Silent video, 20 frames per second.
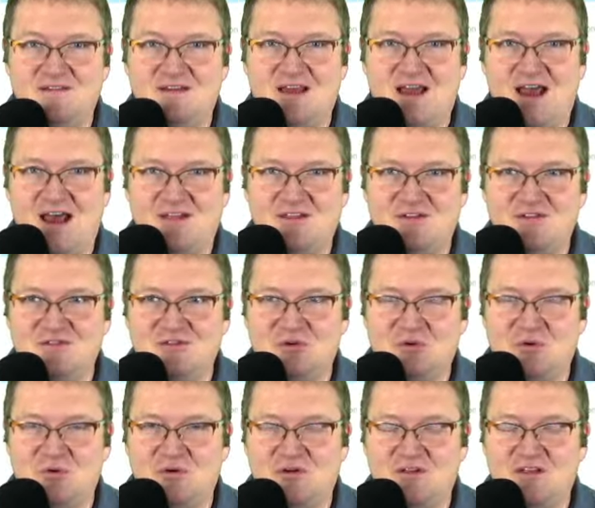at the
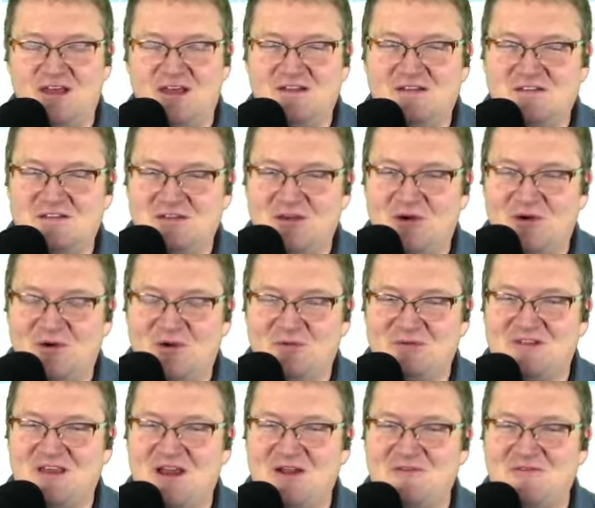school, and so it
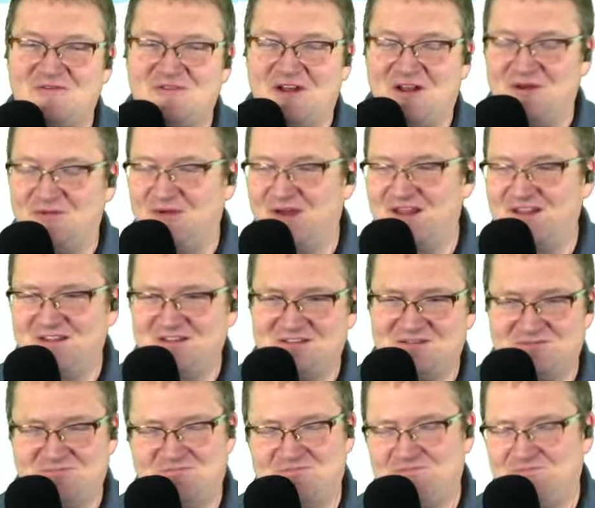was kind of funny. We had
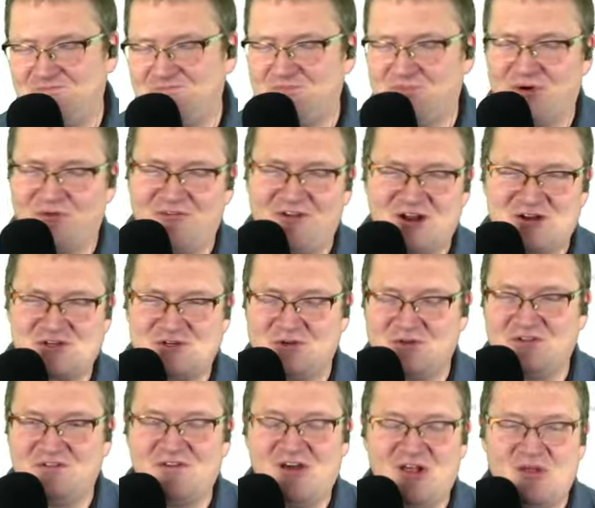these professional
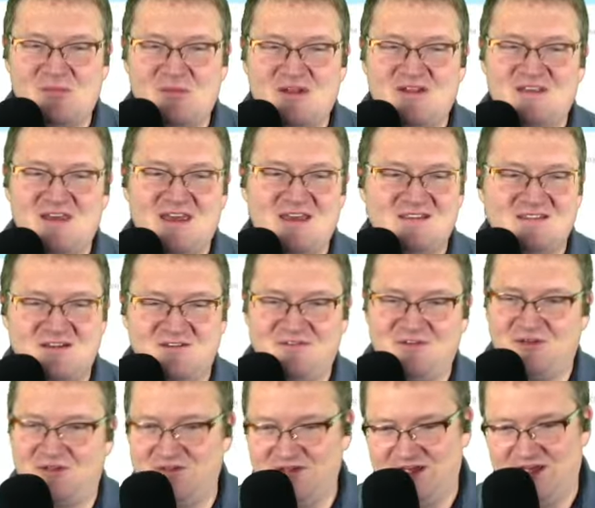development days. I
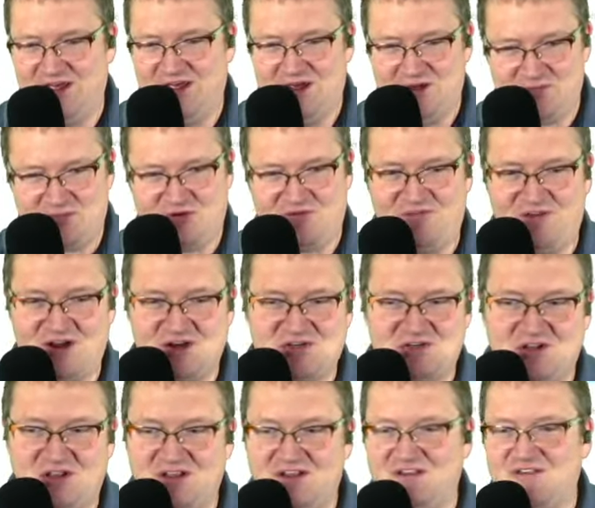feel
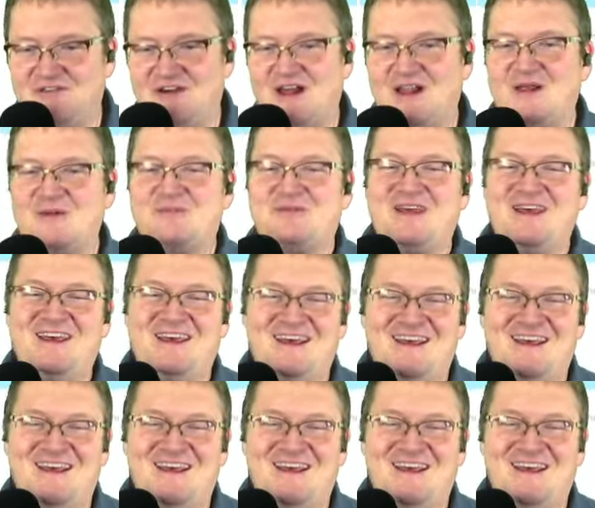professionally developed.